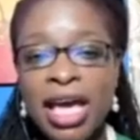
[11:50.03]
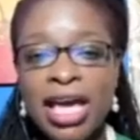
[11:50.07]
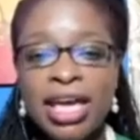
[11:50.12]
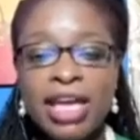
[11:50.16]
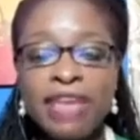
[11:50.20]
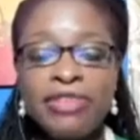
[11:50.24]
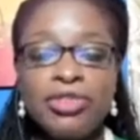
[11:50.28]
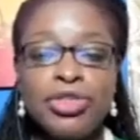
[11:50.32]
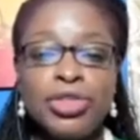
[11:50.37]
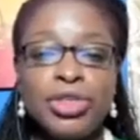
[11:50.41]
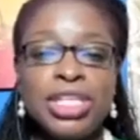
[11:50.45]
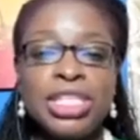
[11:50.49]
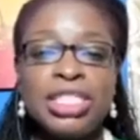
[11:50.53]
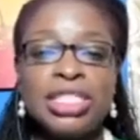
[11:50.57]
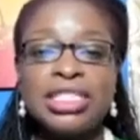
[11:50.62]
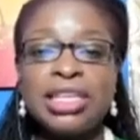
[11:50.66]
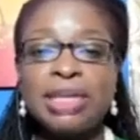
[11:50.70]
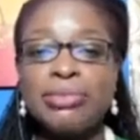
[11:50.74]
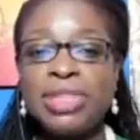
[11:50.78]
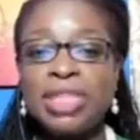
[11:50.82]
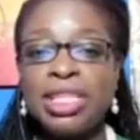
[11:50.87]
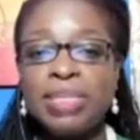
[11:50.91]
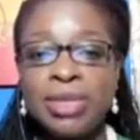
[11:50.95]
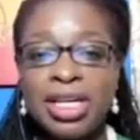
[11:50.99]
if you need
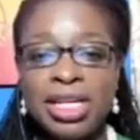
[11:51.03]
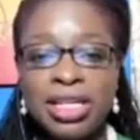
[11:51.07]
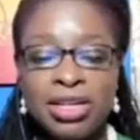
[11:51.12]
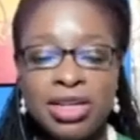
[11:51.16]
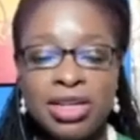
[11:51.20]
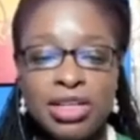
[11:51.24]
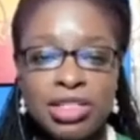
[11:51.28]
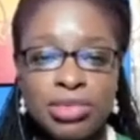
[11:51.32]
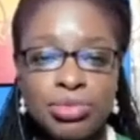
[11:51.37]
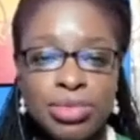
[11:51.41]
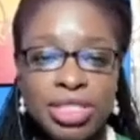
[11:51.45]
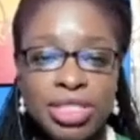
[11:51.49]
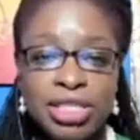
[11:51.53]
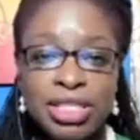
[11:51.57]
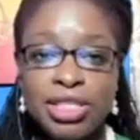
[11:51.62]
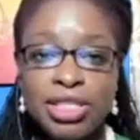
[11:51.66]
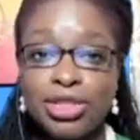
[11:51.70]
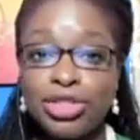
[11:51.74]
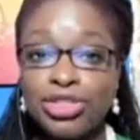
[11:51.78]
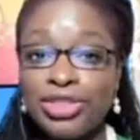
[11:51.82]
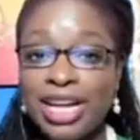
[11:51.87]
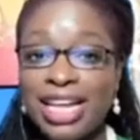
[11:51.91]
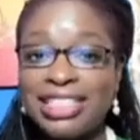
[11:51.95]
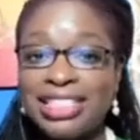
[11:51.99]
something by the hospital, you
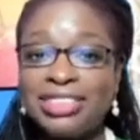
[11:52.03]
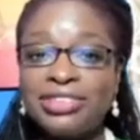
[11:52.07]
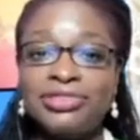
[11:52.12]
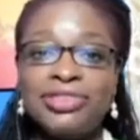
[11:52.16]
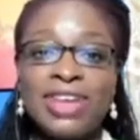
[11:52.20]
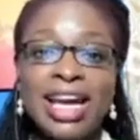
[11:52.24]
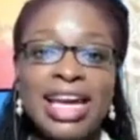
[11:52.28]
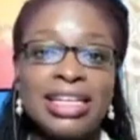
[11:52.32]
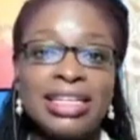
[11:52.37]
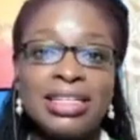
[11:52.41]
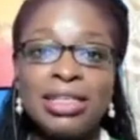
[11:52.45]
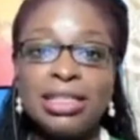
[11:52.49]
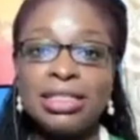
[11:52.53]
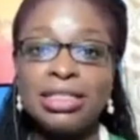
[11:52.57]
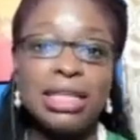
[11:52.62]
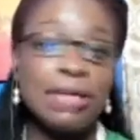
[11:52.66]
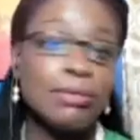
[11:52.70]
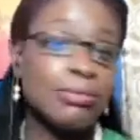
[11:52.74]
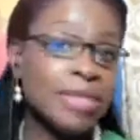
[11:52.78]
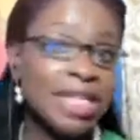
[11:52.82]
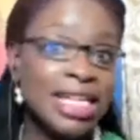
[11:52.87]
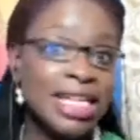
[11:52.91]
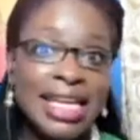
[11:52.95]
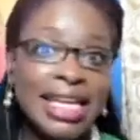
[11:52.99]
try to find
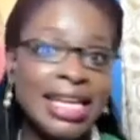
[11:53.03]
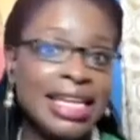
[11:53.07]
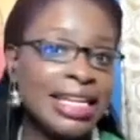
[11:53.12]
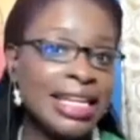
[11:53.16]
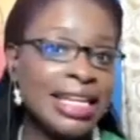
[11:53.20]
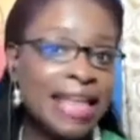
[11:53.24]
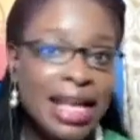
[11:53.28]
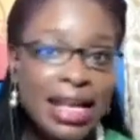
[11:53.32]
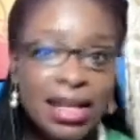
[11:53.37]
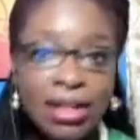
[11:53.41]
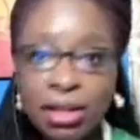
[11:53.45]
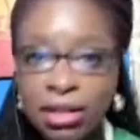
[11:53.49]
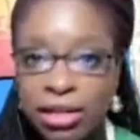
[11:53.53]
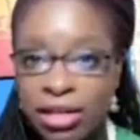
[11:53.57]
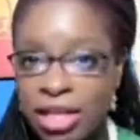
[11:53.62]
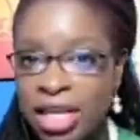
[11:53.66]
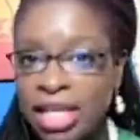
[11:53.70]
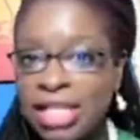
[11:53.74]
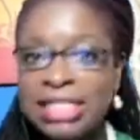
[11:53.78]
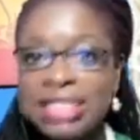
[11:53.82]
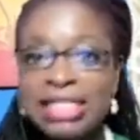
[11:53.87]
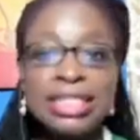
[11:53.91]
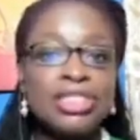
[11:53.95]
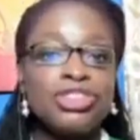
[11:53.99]
somebody in health
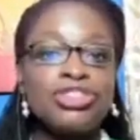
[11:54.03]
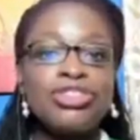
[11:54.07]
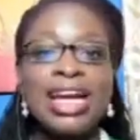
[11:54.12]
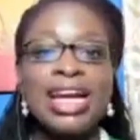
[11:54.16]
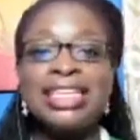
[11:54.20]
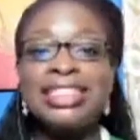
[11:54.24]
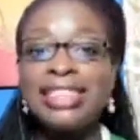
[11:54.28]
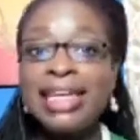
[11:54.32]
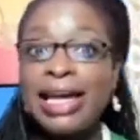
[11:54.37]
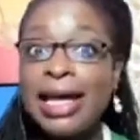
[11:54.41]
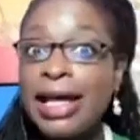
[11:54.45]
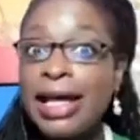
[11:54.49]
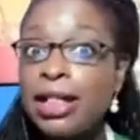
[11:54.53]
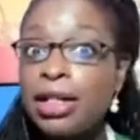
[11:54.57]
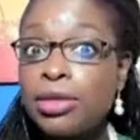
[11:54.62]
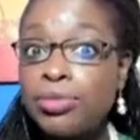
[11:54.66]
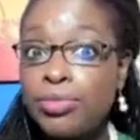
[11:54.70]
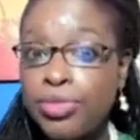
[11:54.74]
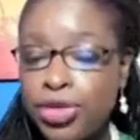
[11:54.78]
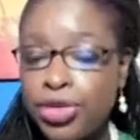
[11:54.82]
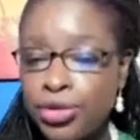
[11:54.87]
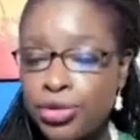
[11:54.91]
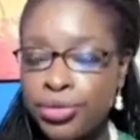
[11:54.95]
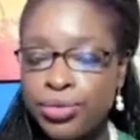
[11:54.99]
to try to
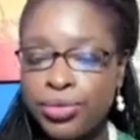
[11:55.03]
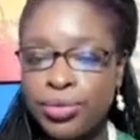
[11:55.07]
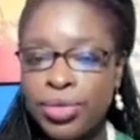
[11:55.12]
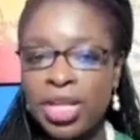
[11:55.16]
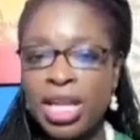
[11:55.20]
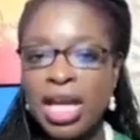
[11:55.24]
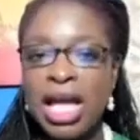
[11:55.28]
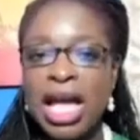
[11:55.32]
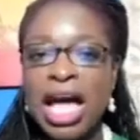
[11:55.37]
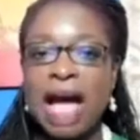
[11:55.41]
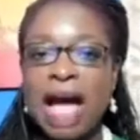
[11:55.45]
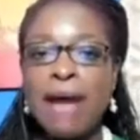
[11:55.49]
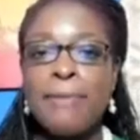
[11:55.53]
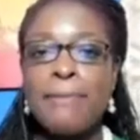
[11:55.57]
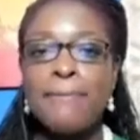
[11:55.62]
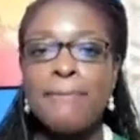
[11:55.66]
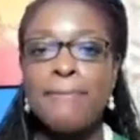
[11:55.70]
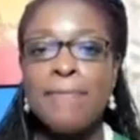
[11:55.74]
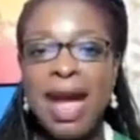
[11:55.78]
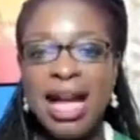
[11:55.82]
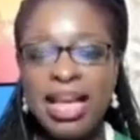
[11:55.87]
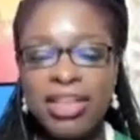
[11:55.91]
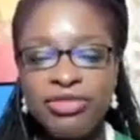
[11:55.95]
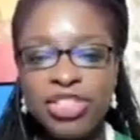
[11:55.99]
help you.
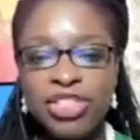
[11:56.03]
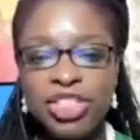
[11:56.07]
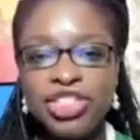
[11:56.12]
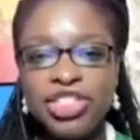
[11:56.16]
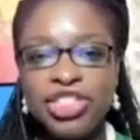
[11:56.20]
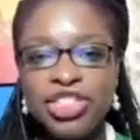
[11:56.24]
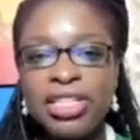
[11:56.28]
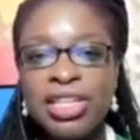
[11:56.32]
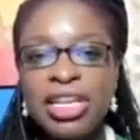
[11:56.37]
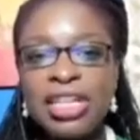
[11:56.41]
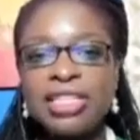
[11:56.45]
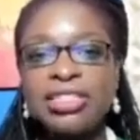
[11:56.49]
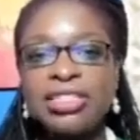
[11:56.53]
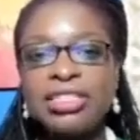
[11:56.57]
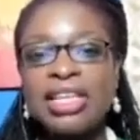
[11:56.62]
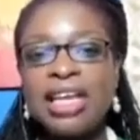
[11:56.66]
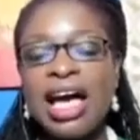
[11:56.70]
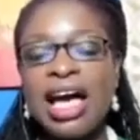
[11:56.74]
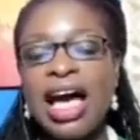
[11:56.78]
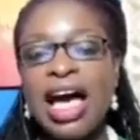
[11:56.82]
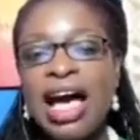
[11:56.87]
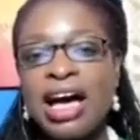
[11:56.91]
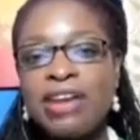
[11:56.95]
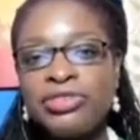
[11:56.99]
My vision is to
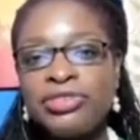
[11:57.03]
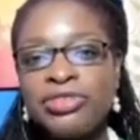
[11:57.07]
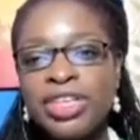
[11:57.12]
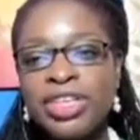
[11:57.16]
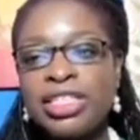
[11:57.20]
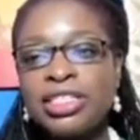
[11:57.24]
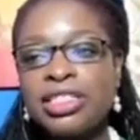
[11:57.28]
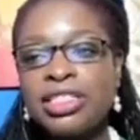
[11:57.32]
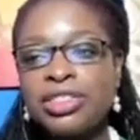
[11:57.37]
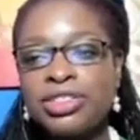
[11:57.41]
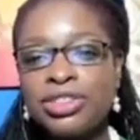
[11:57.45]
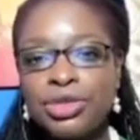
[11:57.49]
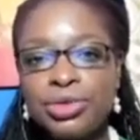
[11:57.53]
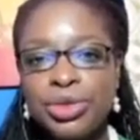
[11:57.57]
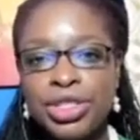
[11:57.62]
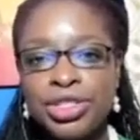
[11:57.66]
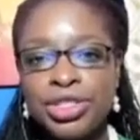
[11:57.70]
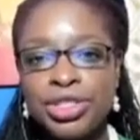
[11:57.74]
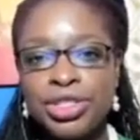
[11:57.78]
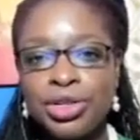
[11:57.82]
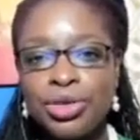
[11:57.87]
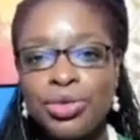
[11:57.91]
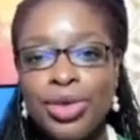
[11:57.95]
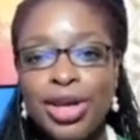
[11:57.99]
have a
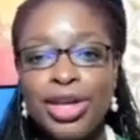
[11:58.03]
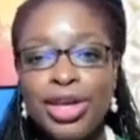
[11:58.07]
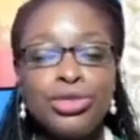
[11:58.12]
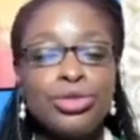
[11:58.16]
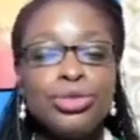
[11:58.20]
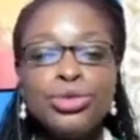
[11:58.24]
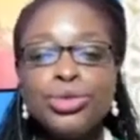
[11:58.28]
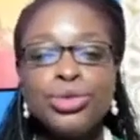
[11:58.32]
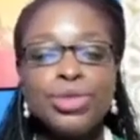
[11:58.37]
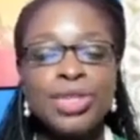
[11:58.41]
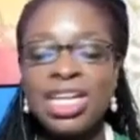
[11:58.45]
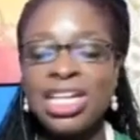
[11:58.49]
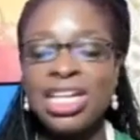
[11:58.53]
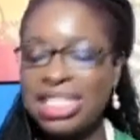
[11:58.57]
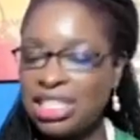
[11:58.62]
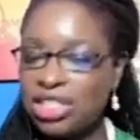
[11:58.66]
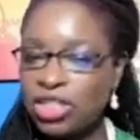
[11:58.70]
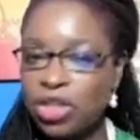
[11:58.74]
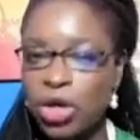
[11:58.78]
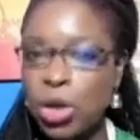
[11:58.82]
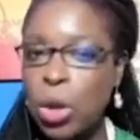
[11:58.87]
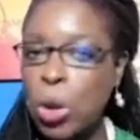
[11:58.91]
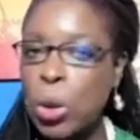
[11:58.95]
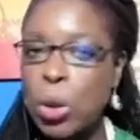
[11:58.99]
situation where you do not need
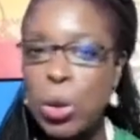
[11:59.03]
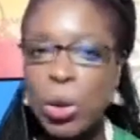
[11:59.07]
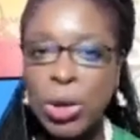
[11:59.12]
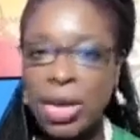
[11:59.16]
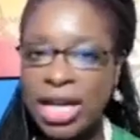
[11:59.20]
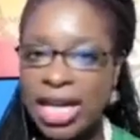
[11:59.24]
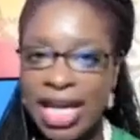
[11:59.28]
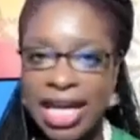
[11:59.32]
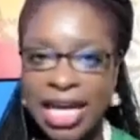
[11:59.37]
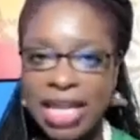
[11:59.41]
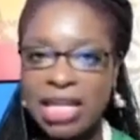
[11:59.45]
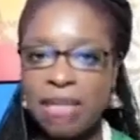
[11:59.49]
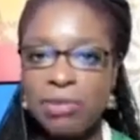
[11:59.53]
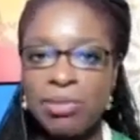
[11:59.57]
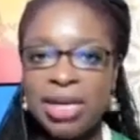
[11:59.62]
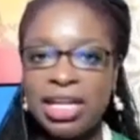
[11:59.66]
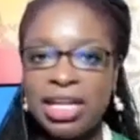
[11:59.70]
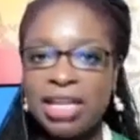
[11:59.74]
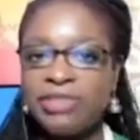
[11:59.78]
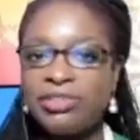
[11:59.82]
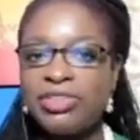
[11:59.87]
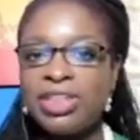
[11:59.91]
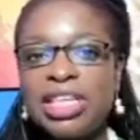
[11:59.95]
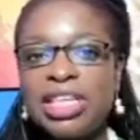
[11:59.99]
to call
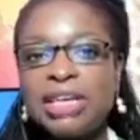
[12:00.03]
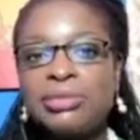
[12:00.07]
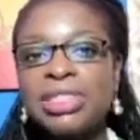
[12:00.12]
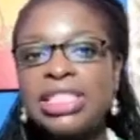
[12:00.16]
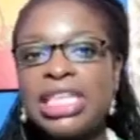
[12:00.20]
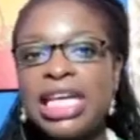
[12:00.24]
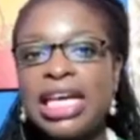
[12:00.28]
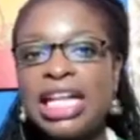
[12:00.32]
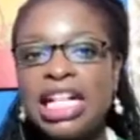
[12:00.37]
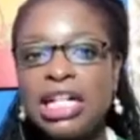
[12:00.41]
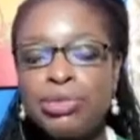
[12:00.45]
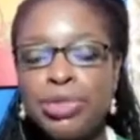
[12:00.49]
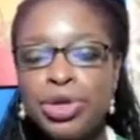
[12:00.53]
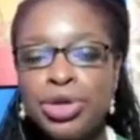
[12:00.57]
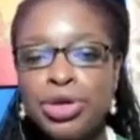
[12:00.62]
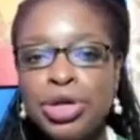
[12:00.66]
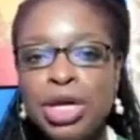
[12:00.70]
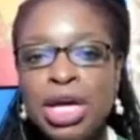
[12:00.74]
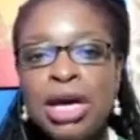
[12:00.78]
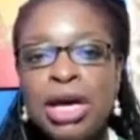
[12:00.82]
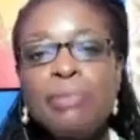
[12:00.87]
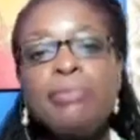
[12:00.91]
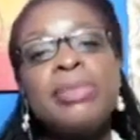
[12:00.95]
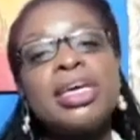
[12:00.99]
anybody for to help you,
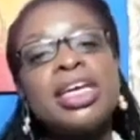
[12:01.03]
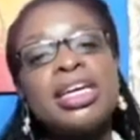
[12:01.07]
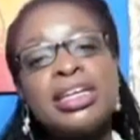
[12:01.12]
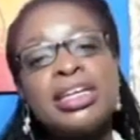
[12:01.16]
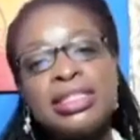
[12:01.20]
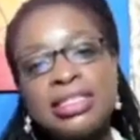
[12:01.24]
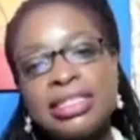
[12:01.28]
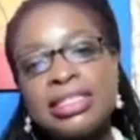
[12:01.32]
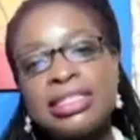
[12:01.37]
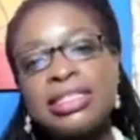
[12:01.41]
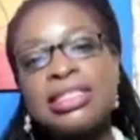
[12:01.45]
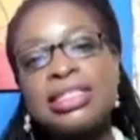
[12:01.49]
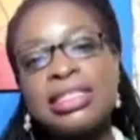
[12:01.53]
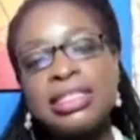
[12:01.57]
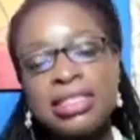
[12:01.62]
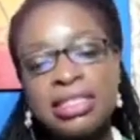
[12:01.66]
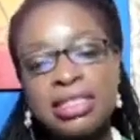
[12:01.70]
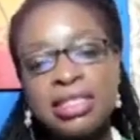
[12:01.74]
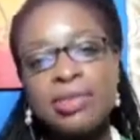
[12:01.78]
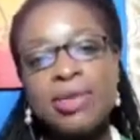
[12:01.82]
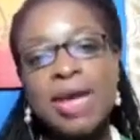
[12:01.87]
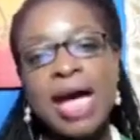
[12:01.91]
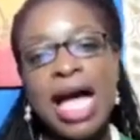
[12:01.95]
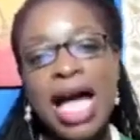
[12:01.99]
because the
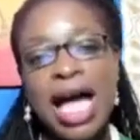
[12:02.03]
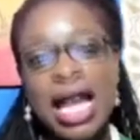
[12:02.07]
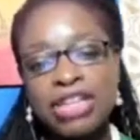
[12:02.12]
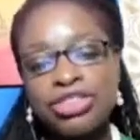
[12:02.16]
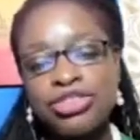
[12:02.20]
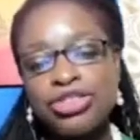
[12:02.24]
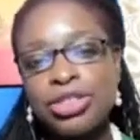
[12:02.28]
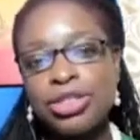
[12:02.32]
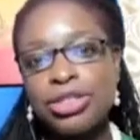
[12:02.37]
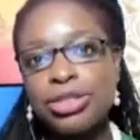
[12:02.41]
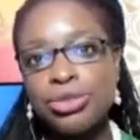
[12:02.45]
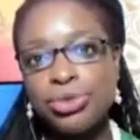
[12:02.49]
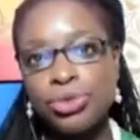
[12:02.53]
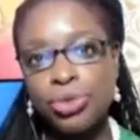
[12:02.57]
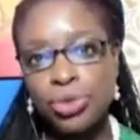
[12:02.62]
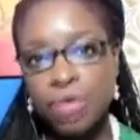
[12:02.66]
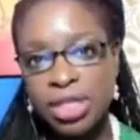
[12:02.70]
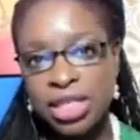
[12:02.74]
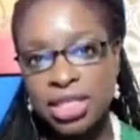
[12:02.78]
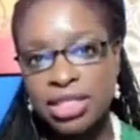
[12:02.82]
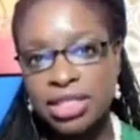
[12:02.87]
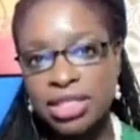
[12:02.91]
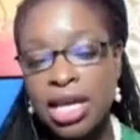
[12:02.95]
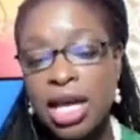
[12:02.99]
system actually
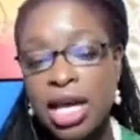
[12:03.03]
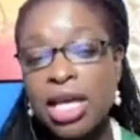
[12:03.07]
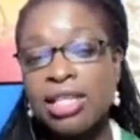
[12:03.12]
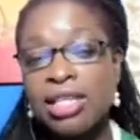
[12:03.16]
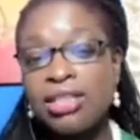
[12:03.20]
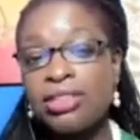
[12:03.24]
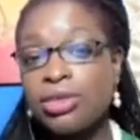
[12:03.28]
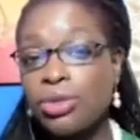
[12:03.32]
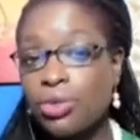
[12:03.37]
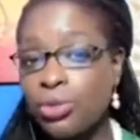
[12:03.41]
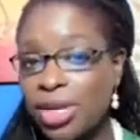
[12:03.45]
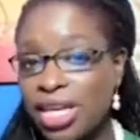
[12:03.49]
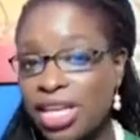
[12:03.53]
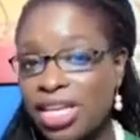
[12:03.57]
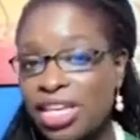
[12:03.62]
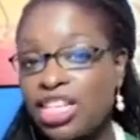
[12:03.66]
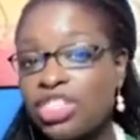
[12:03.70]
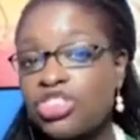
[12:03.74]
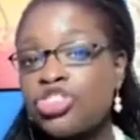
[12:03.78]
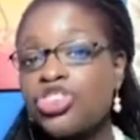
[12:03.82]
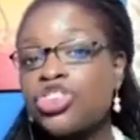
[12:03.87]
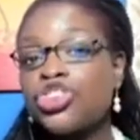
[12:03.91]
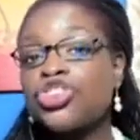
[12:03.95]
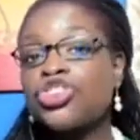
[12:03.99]
works the way
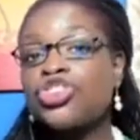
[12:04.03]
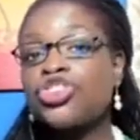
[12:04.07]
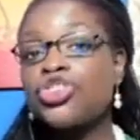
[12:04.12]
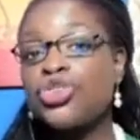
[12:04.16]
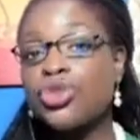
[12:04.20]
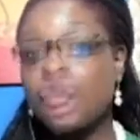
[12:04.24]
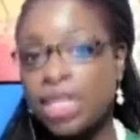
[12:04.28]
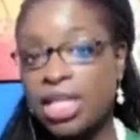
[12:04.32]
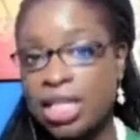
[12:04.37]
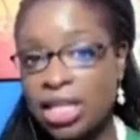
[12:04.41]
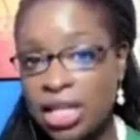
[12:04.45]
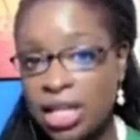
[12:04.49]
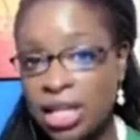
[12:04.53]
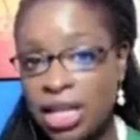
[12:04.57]
it should.